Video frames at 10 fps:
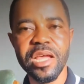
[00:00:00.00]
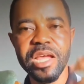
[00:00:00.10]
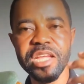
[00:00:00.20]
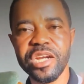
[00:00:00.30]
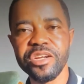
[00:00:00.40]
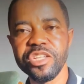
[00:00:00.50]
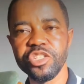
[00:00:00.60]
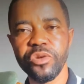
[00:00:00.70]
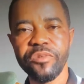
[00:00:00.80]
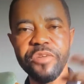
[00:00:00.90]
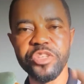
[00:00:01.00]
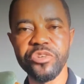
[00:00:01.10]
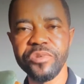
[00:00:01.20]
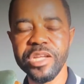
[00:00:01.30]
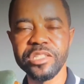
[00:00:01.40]
increase your revenue
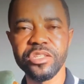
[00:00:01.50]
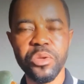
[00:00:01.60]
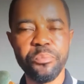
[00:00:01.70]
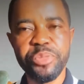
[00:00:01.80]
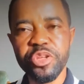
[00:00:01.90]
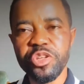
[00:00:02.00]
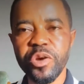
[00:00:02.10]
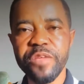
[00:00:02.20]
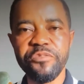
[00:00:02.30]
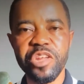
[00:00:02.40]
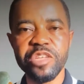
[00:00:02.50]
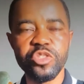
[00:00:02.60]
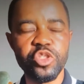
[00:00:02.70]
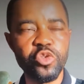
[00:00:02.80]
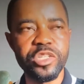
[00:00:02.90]
rate, build your
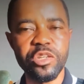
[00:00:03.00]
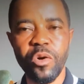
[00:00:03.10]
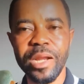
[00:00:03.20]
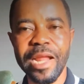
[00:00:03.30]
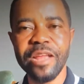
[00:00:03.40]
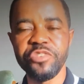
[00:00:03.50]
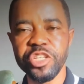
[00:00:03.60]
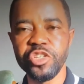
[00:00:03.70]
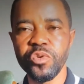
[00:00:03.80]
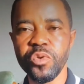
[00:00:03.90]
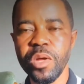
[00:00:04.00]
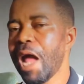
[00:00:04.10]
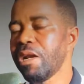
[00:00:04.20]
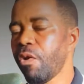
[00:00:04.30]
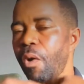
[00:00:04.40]
influence using online video
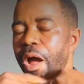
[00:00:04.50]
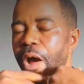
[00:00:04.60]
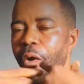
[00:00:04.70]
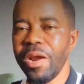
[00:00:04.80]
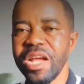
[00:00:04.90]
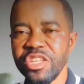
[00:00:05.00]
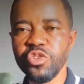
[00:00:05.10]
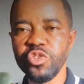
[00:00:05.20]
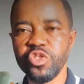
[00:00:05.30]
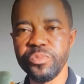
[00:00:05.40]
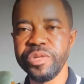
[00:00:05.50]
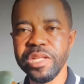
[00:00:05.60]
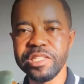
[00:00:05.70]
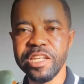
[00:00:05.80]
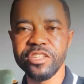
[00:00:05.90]
and other YouTube
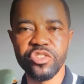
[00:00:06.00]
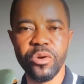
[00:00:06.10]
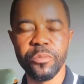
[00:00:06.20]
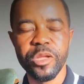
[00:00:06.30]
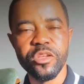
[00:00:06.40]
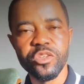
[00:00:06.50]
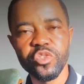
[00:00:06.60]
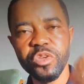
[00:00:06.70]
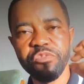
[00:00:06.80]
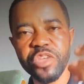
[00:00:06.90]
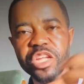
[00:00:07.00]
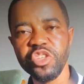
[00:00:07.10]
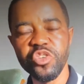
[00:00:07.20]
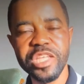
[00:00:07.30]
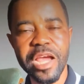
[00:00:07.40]
related stuff. So if you are
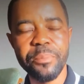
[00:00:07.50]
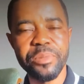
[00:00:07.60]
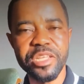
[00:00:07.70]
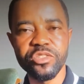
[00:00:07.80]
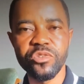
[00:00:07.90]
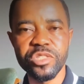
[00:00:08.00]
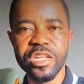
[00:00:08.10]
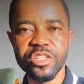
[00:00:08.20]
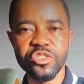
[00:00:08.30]
new here, please consider